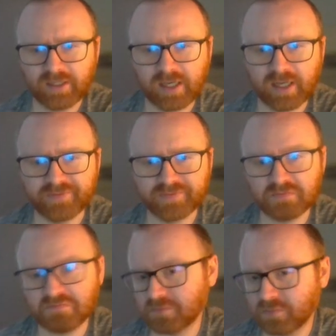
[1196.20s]
And,
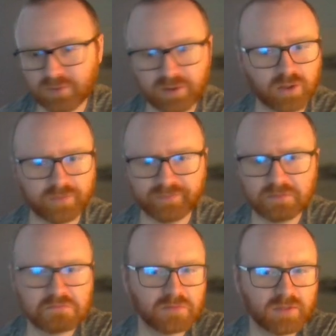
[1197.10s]

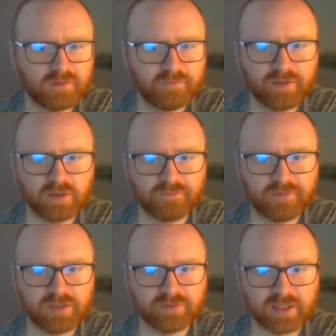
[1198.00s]
3 on
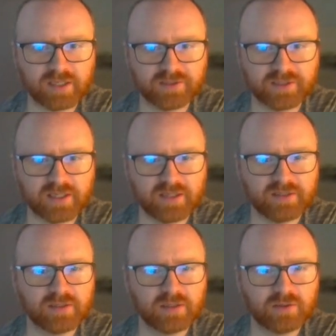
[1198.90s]
3 on the king side,
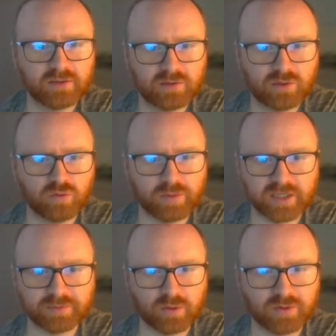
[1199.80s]
2 pass
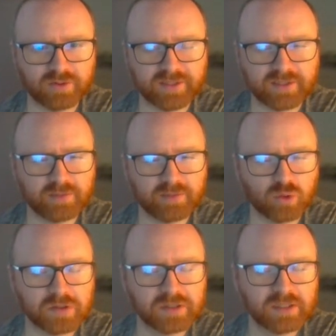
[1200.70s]
pawns on this side of the
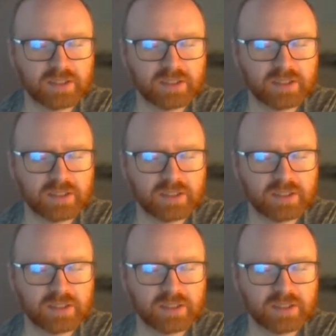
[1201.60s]
board.